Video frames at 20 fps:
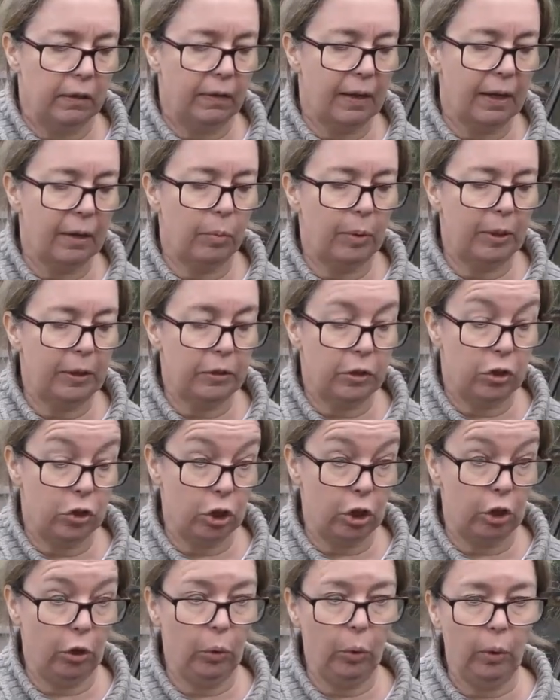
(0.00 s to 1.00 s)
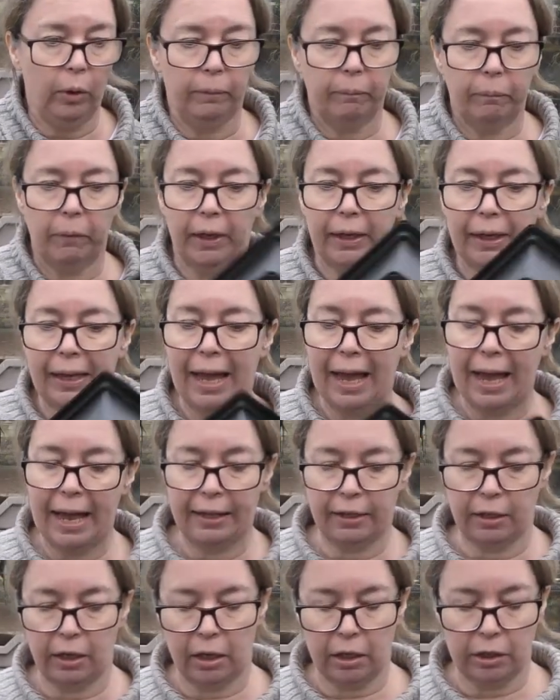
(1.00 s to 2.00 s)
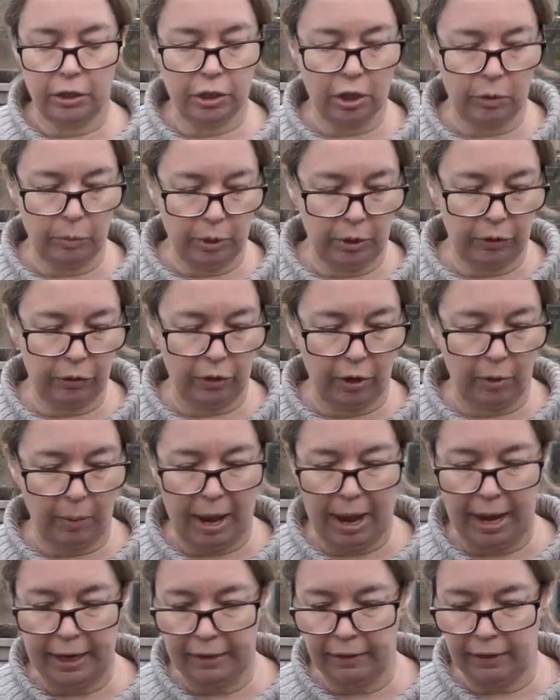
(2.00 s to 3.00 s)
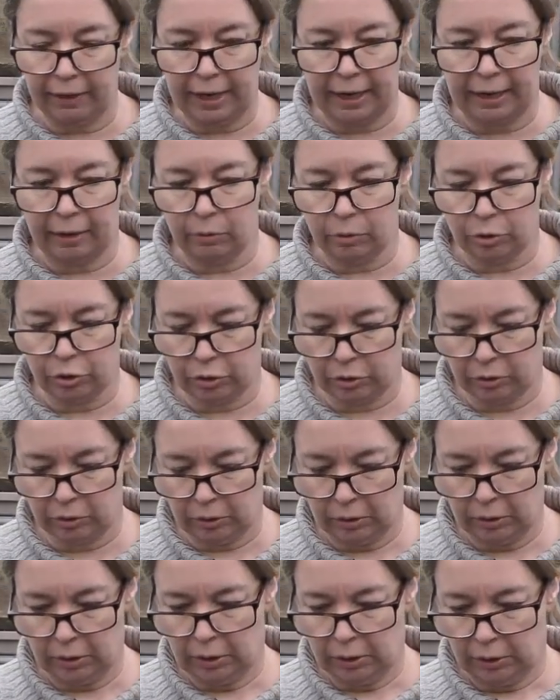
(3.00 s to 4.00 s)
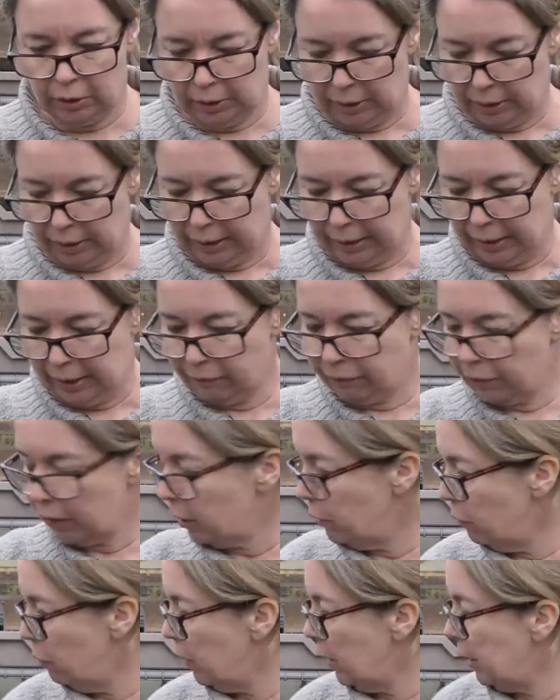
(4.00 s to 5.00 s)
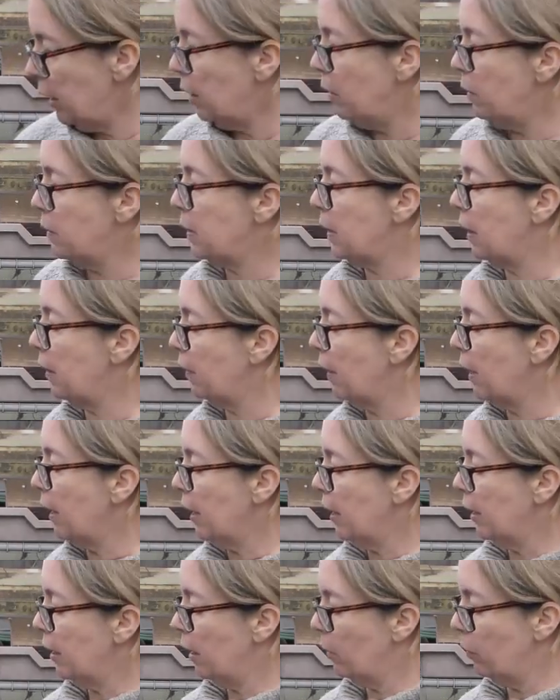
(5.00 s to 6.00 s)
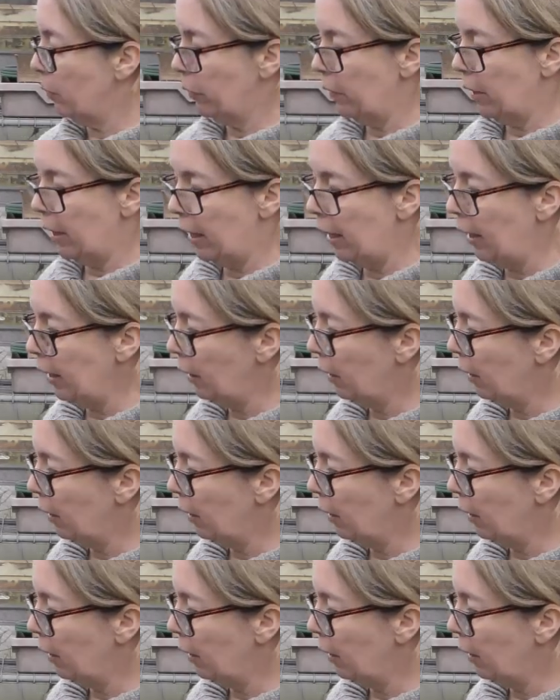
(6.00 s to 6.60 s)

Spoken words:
They will do. Again, don't want to throw anything out if I can reuse it. They can go on there.